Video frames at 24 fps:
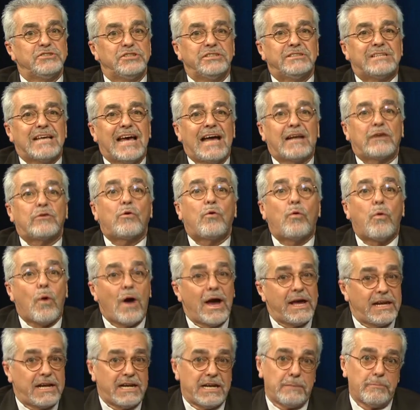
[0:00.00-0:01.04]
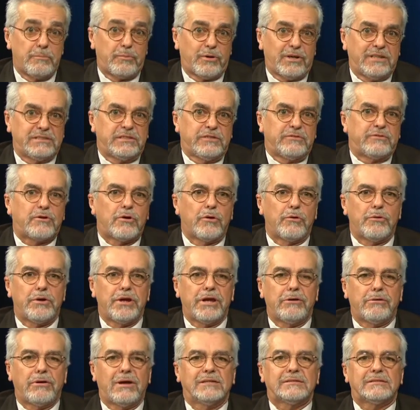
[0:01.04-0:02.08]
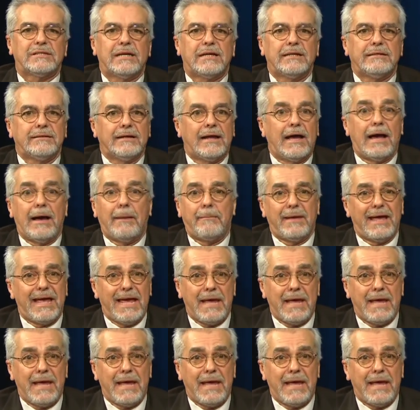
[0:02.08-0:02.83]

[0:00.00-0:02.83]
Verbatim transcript: She's had quite an impressive career as an um,